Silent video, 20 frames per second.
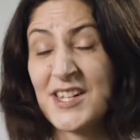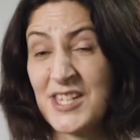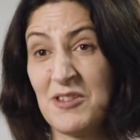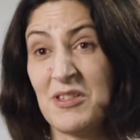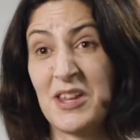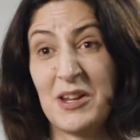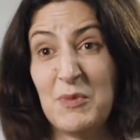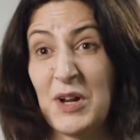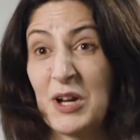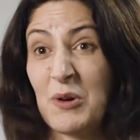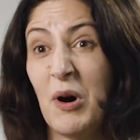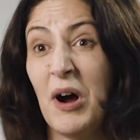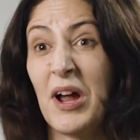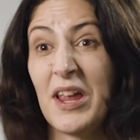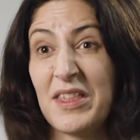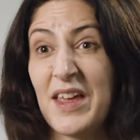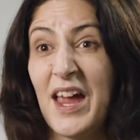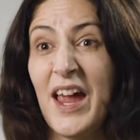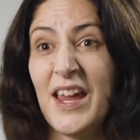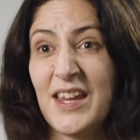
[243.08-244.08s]
don't think we're
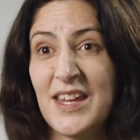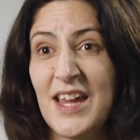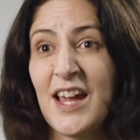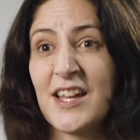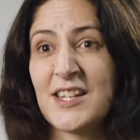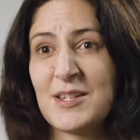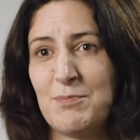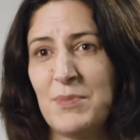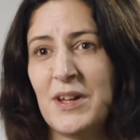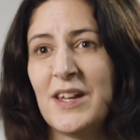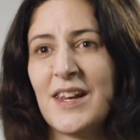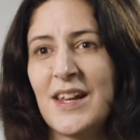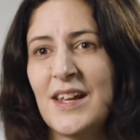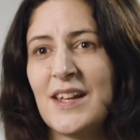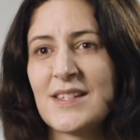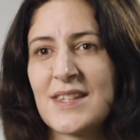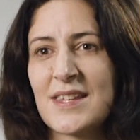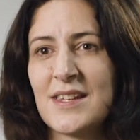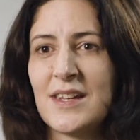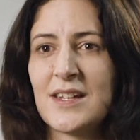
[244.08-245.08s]
quite there yet, but
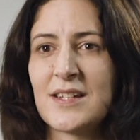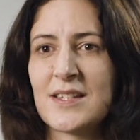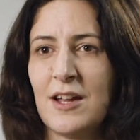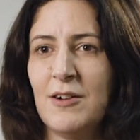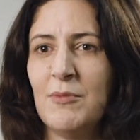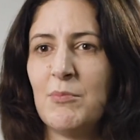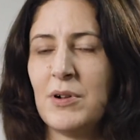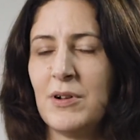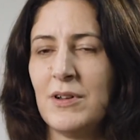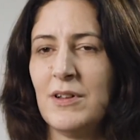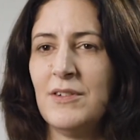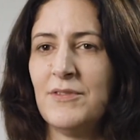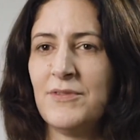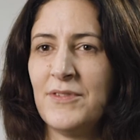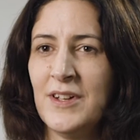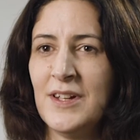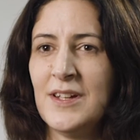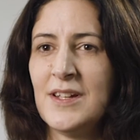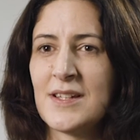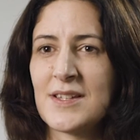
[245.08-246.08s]
it's an example of
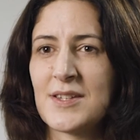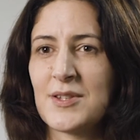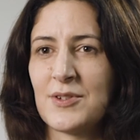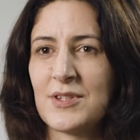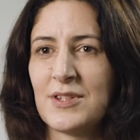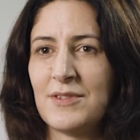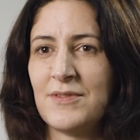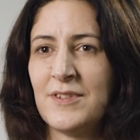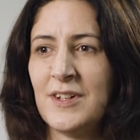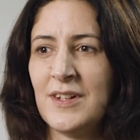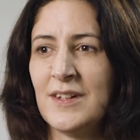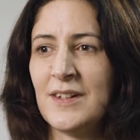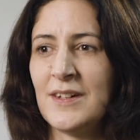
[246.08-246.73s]
sort of